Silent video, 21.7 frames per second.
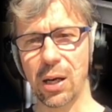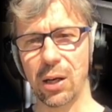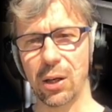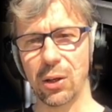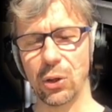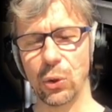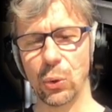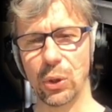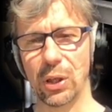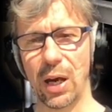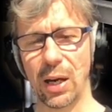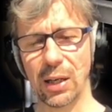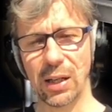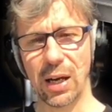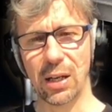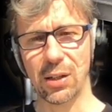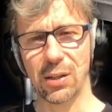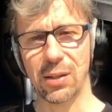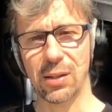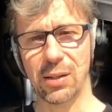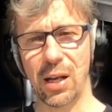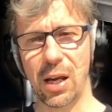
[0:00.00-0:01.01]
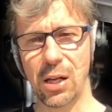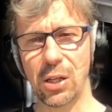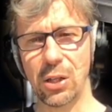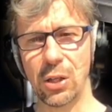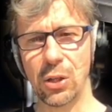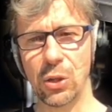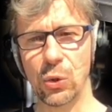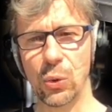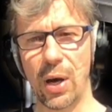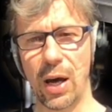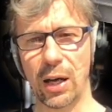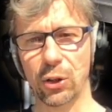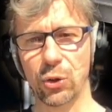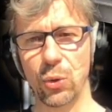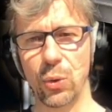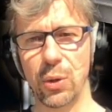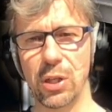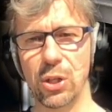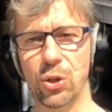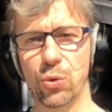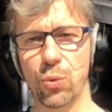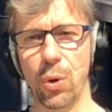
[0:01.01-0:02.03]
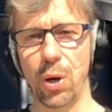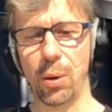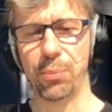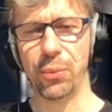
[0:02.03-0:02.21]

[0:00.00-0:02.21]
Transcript: you can get a station to actually drop